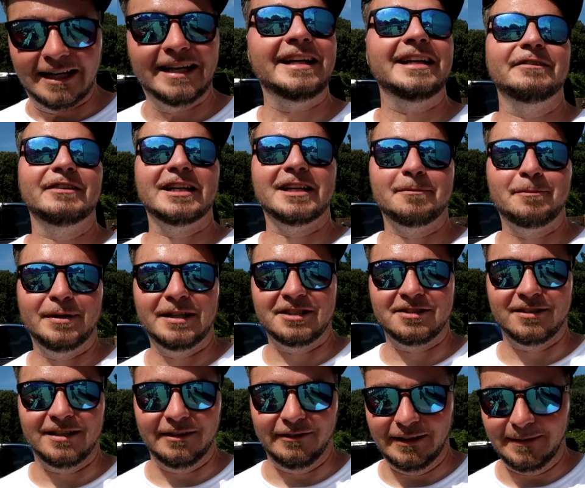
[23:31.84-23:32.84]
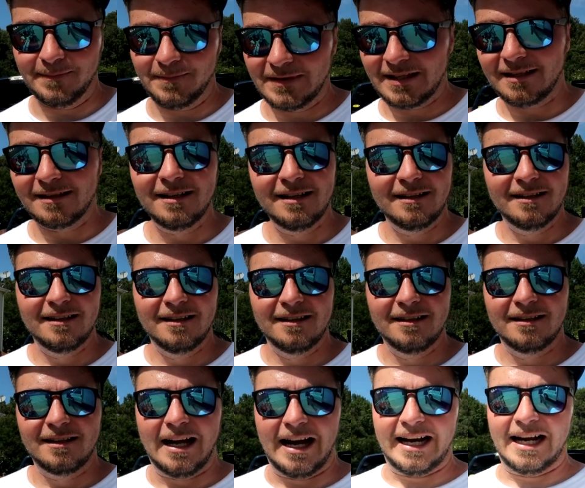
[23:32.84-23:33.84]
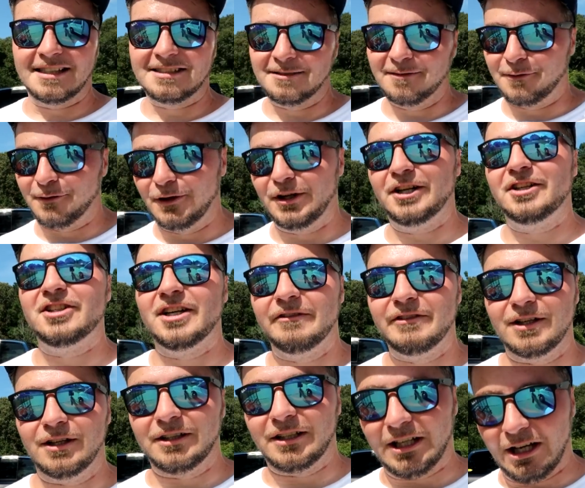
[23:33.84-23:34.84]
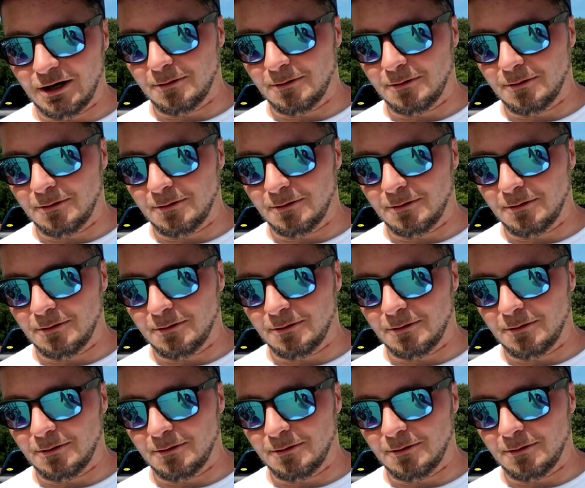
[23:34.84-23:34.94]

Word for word: I didn't even get a picture of it. I got some footage of it on the